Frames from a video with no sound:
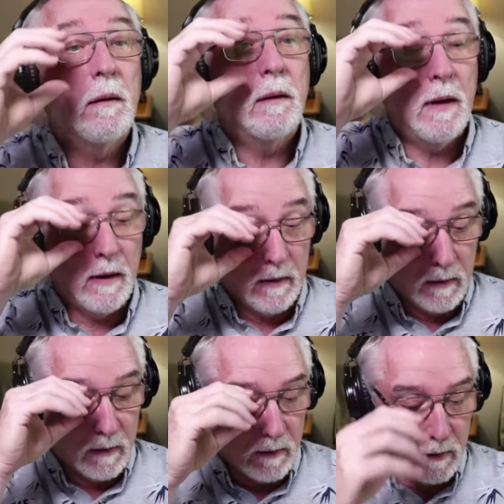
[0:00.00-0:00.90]
yeah,
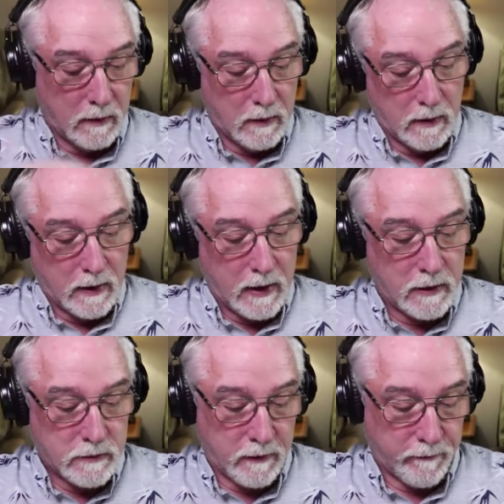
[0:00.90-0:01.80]

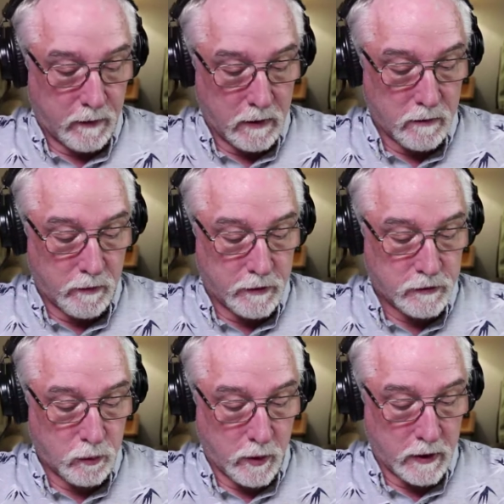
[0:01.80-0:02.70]
has a front and rear
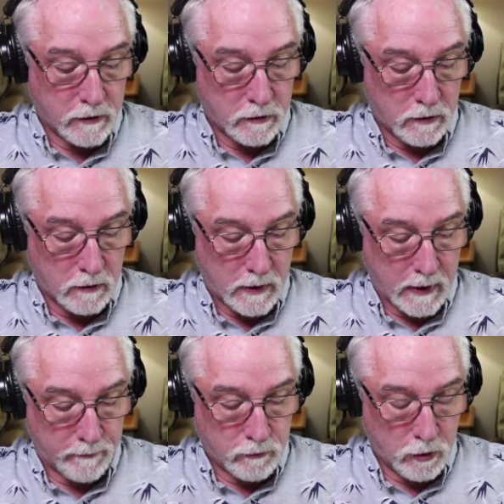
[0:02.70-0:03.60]
switch. I
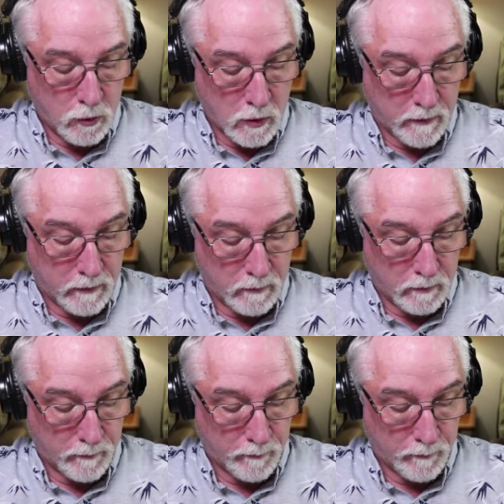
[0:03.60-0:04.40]
have two of them.